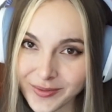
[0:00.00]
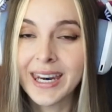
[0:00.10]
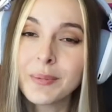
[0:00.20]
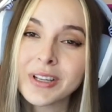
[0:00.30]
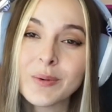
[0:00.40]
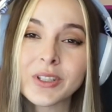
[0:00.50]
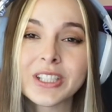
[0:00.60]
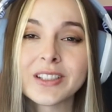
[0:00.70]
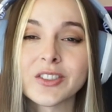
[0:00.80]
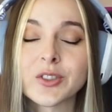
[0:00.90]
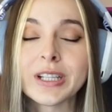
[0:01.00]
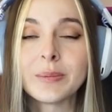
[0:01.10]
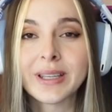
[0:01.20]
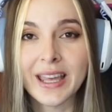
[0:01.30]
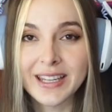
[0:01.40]
Anybody watching the
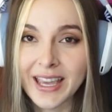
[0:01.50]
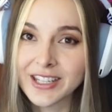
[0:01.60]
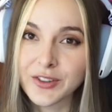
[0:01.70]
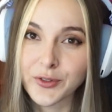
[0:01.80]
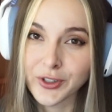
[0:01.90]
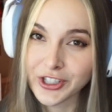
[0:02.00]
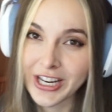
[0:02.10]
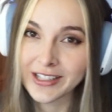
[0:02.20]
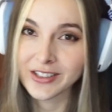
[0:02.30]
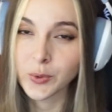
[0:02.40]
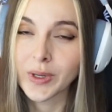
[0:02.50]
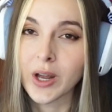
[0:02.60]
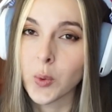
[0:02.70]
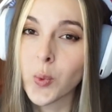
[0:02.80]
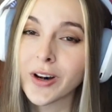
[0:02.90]
stream can enter for a chance to win
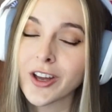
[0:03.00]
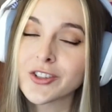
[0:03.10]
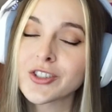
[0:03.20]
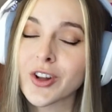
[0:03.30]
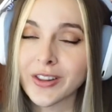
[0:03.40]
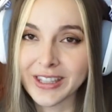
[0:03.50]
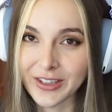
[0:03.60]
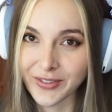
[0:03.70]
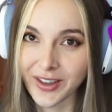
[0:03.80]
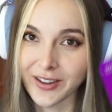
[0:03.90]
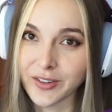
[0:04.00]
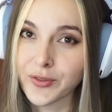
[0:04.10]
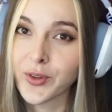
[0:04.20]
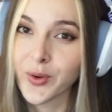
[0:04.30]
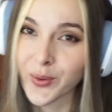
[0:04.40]
a $100 gift card
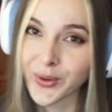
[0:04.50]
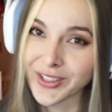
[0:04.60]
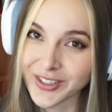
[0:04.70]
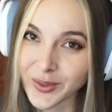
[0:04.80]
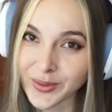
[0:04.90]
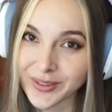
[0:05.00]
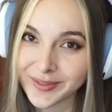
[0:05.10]
for the Order store.